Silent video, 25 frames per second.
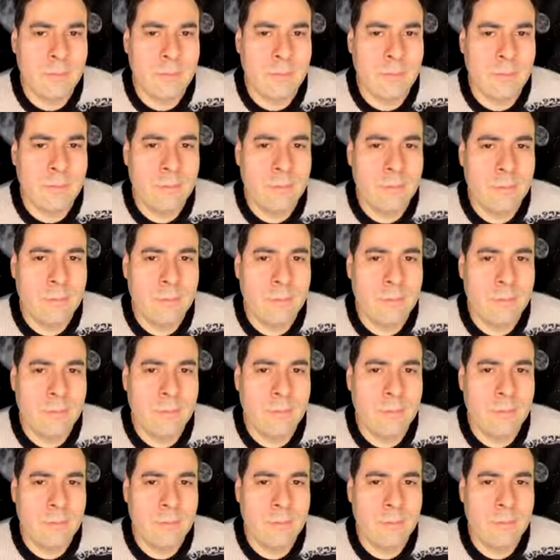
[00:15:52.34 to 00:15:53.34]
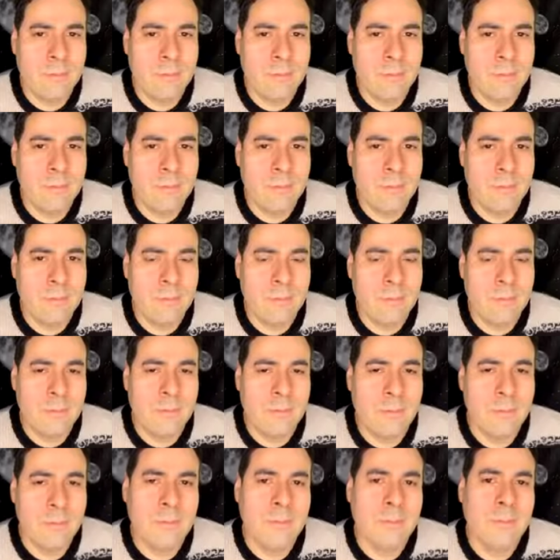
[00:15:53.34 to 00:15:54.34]

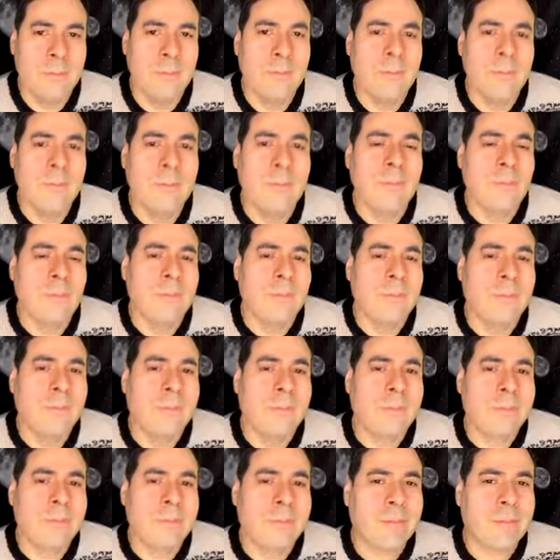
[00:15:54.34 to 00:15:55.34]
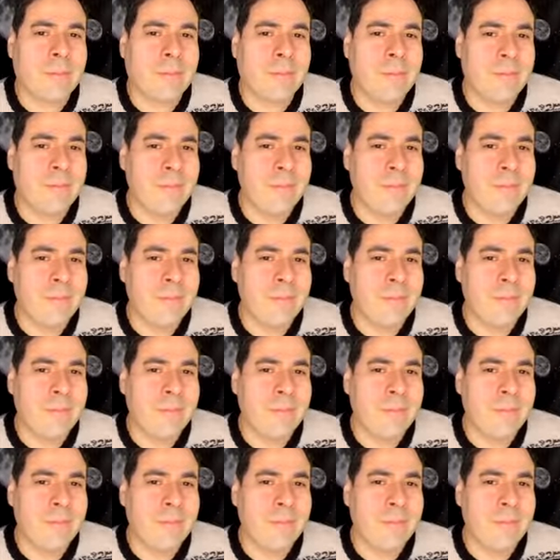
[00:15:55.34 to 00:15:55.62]
No words are spoken by the person on screen.